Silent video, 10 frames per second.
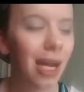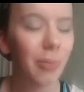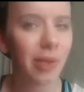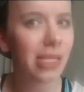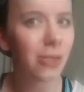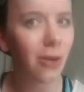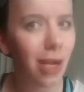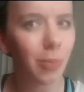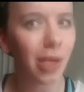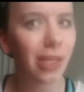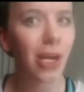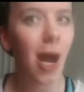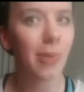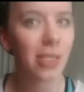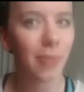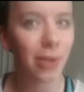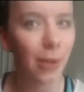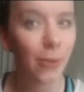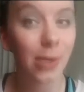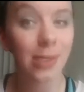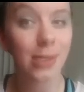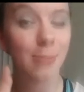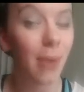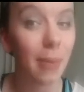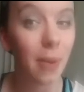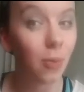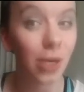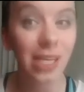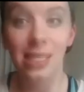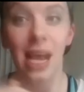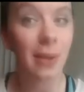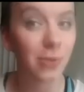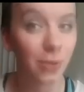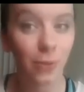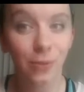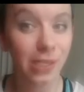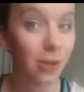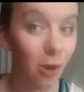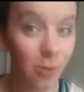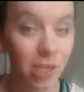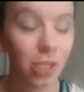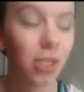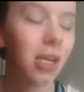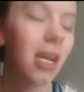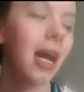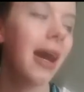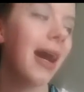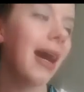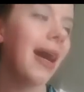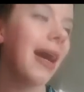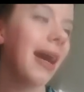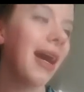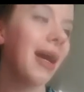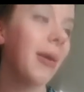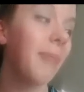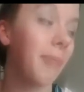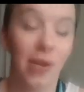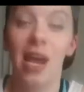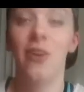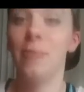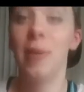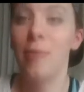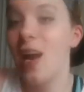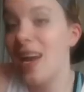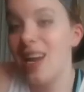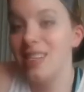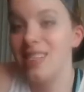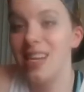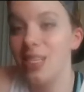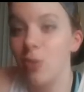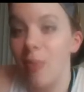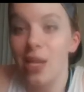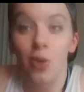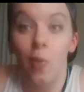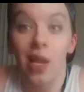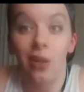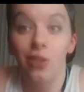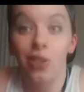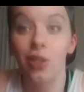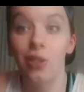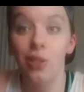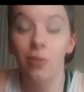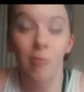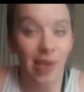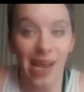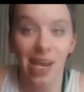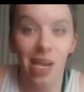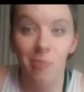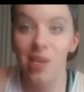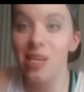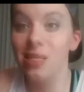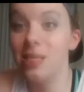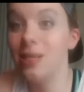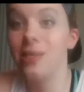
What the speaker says: Please correct me in the comments below, because my memory is absolutely garbage. But I remember I got to dance with Michael Welch to Black Eyed Peas.